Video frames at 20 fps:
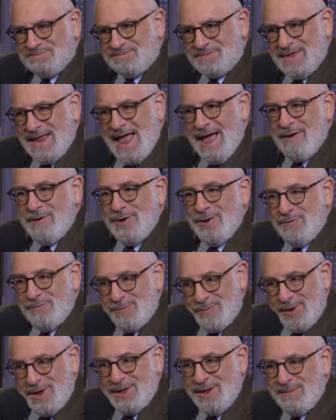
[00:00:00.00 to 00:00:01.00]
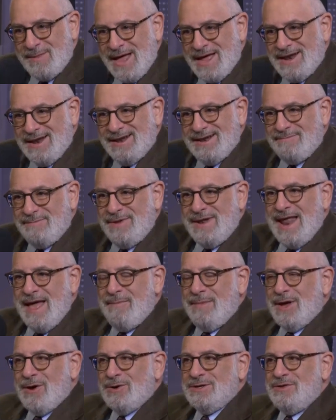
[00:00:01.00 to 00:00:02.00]
Now you've really made it. Now,
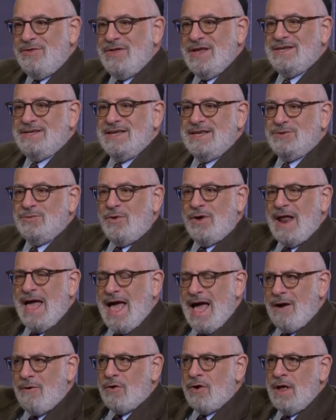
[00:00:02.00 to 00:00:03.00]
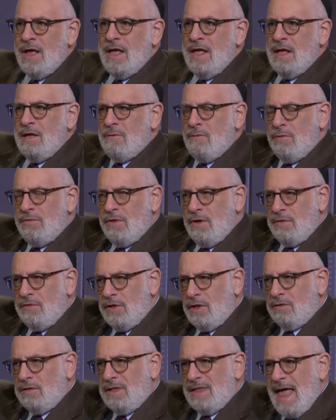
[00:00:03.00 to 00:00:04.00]
because this is what the
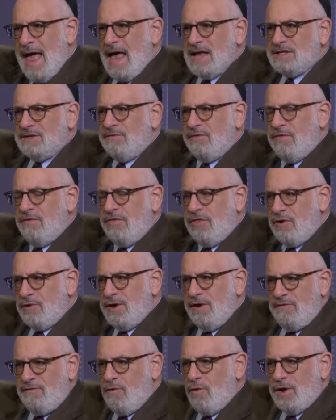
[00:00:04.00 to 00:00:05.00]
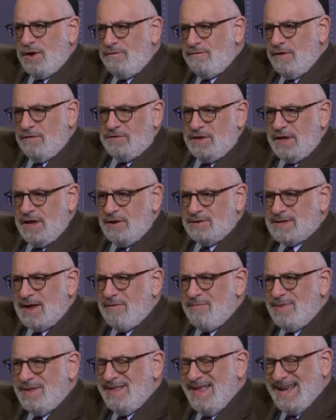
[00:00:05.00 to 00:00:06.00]
last 30, 40, 50 years
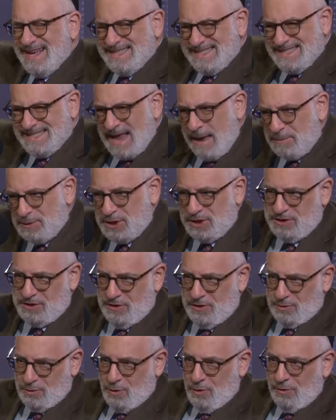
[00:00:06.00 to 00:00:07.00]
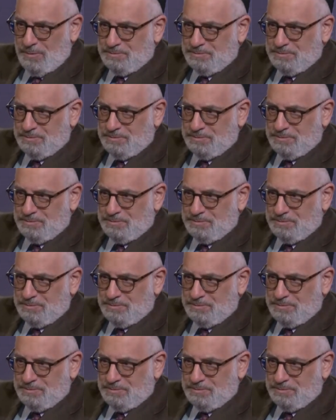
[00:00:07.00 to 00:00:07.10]
have been the exception to the rule.